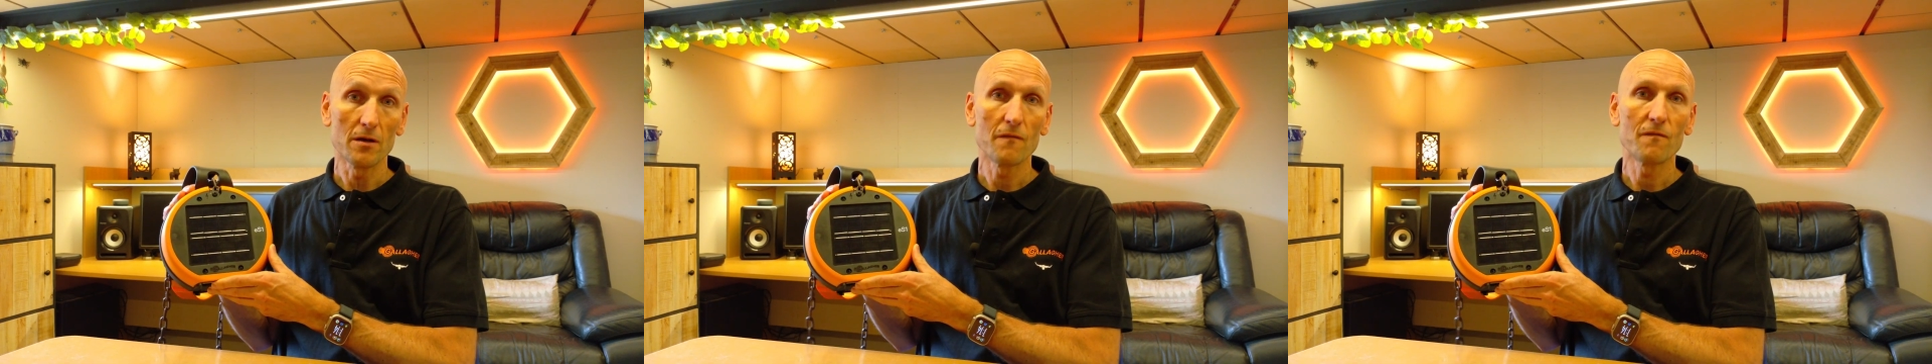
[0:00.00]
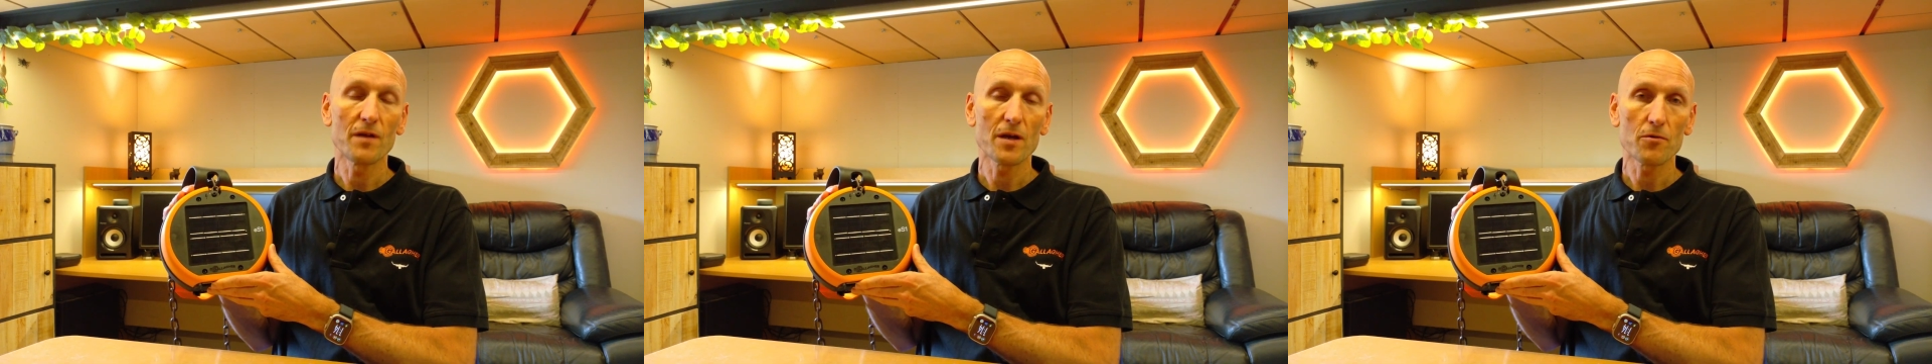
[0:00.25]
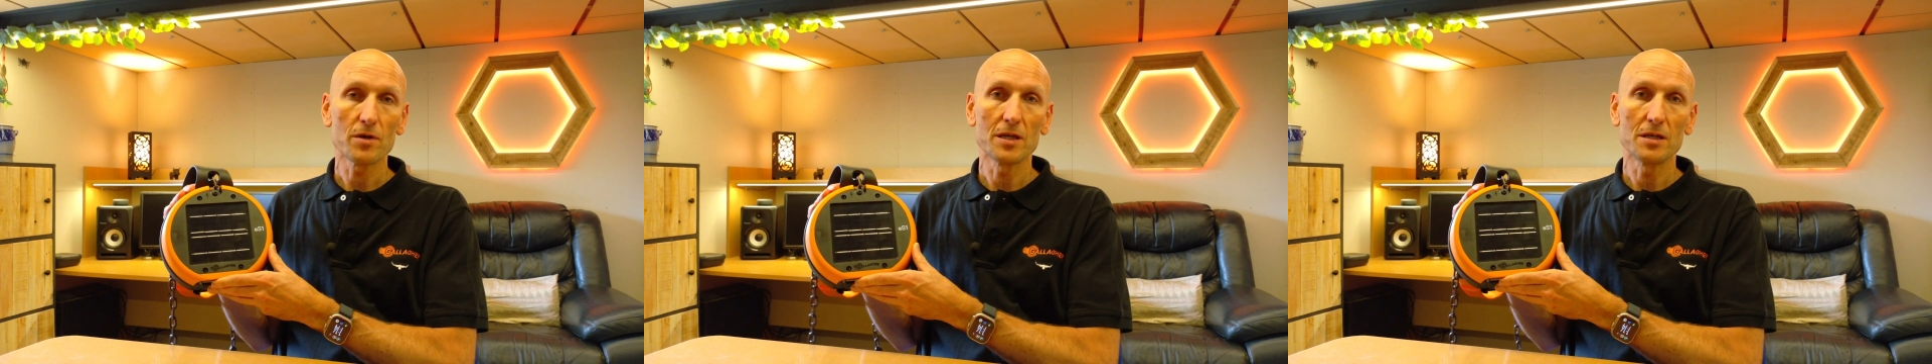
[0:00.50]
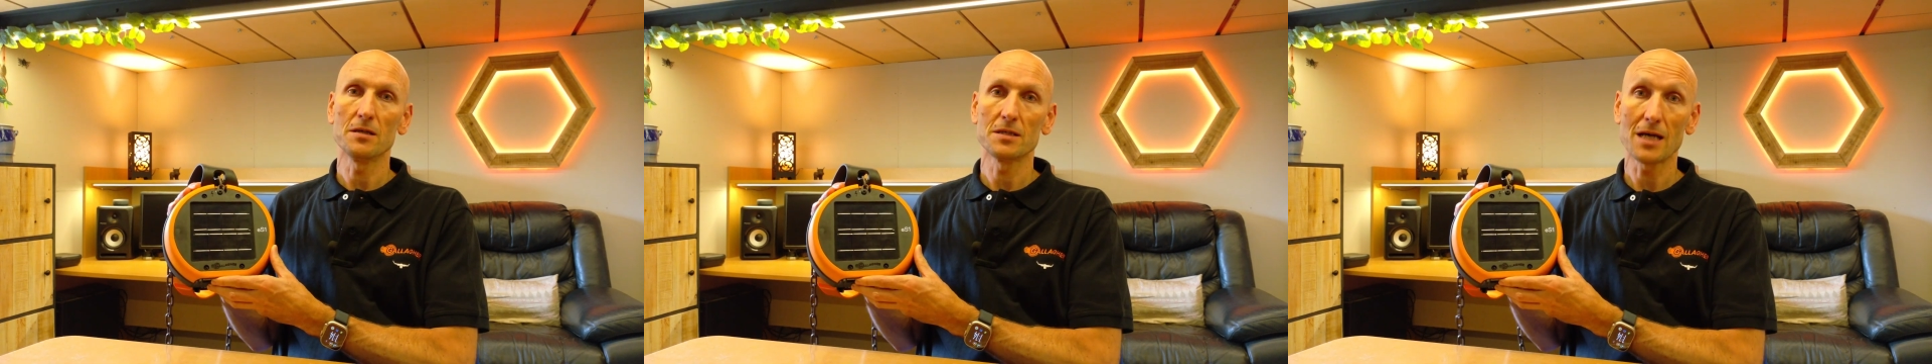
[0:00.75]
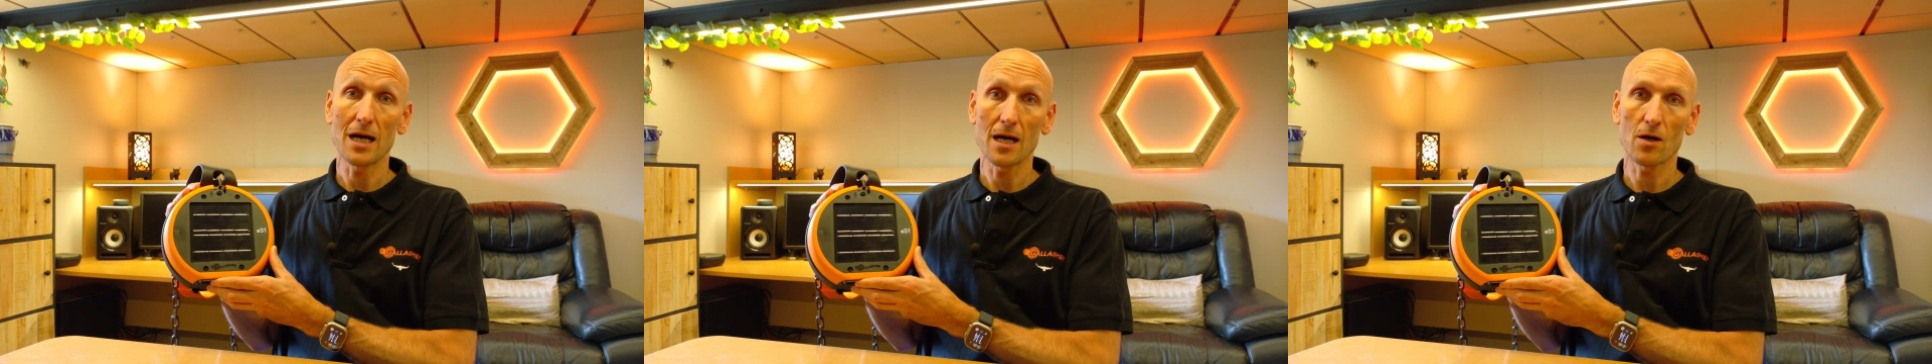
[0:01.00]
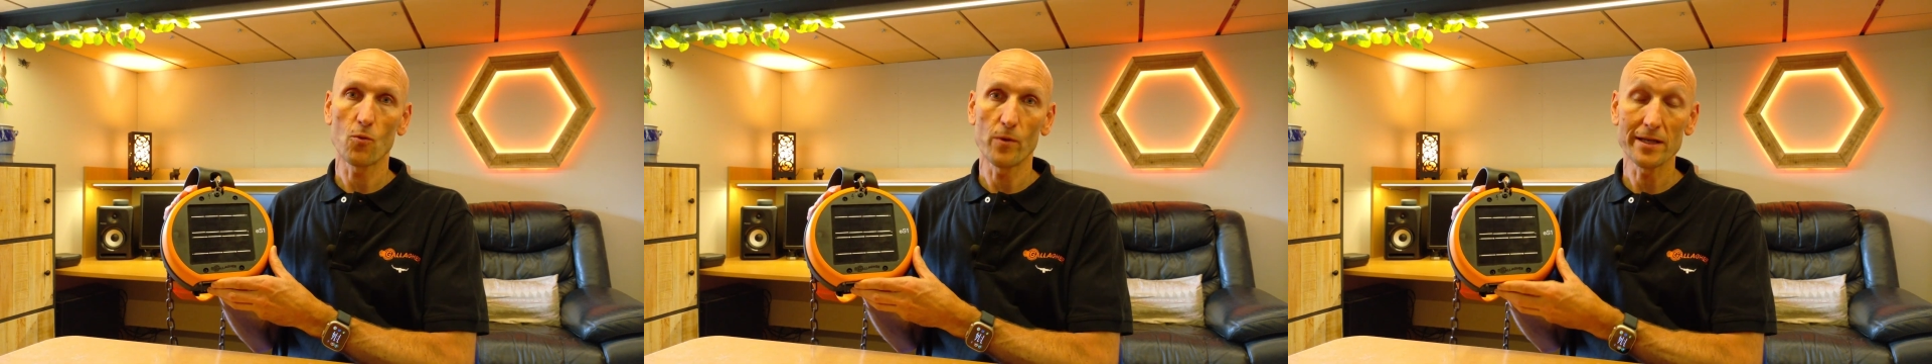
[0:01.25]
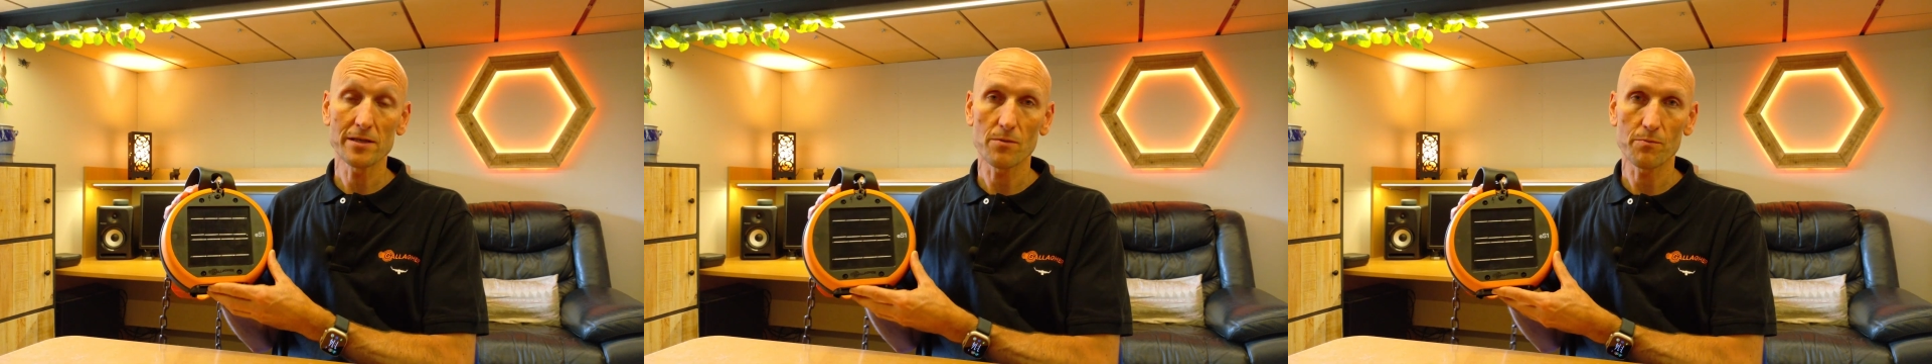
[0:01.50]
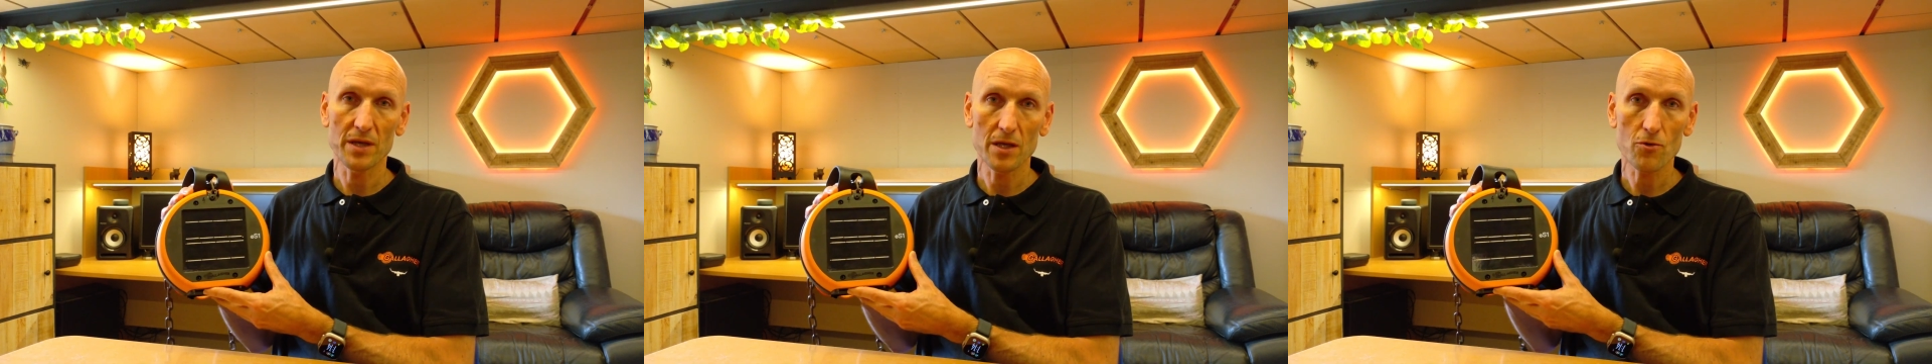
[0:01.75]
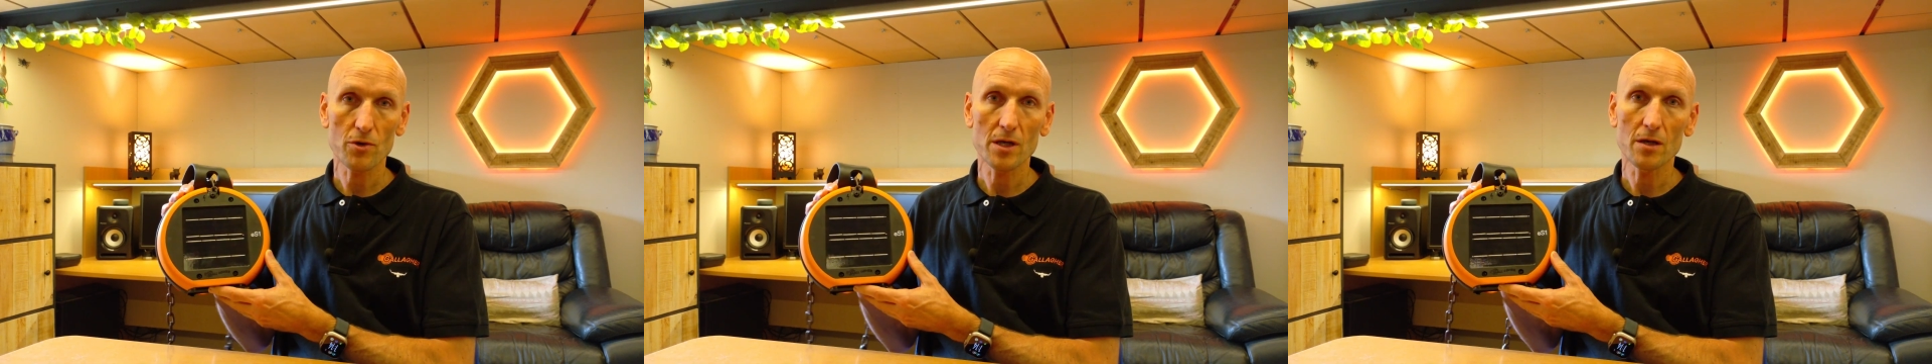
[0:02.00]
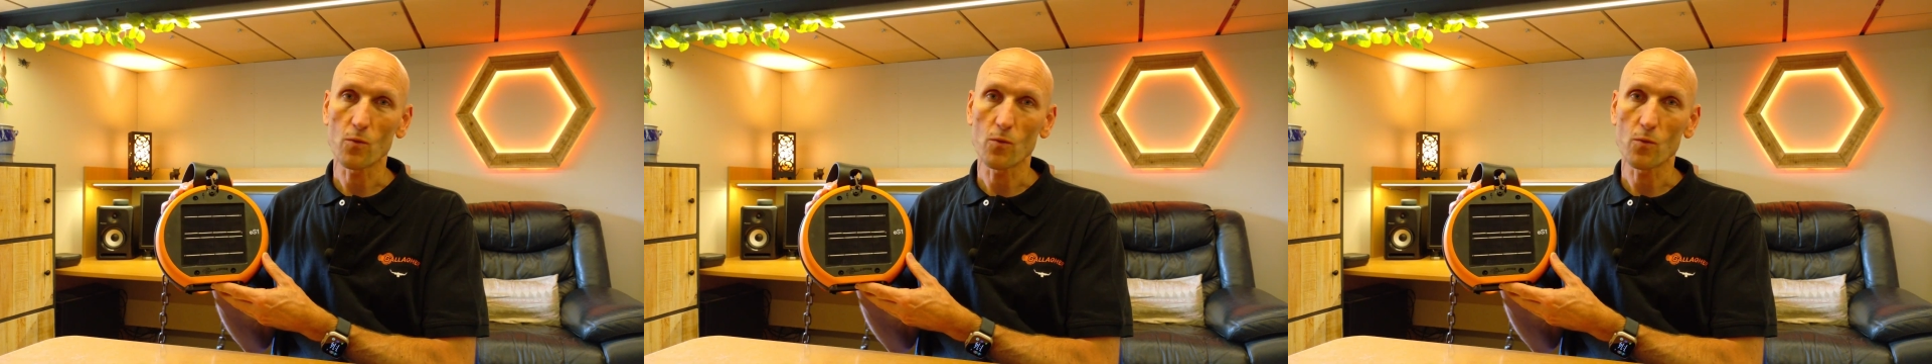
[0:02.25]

very dark winter period